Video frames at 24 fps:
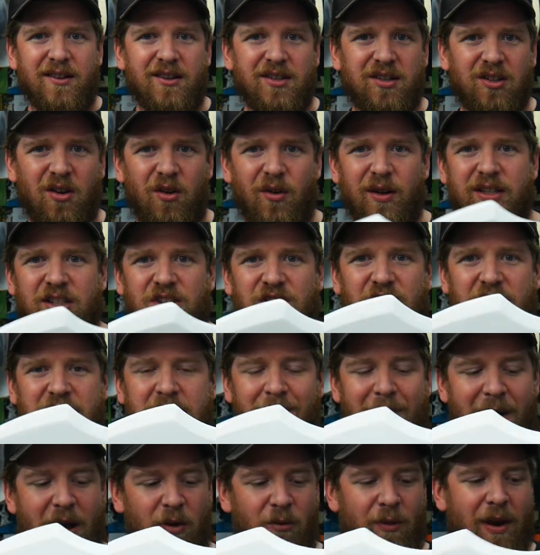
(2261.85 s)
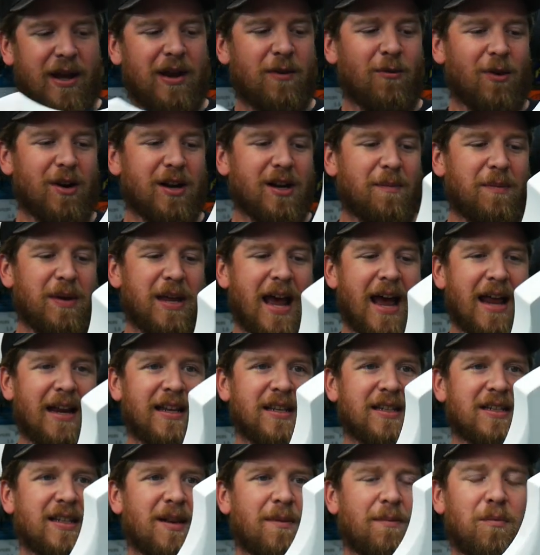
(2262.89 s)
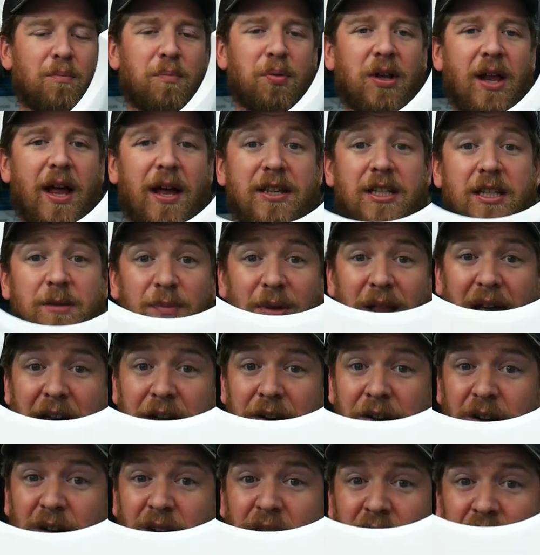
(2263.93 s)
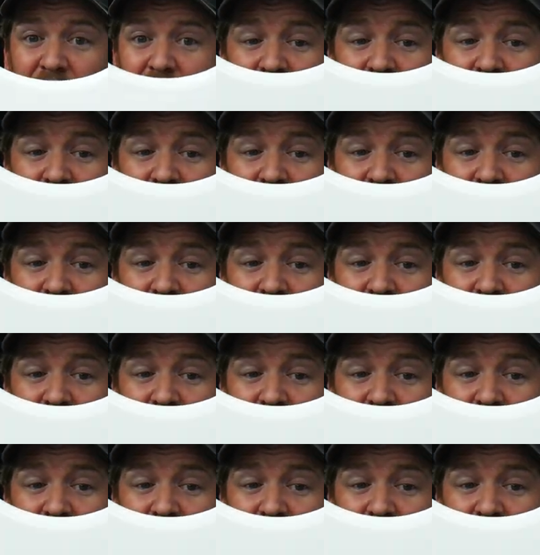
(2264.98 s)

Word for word: So it's just about ready. We're gonna be adding some blood splatter.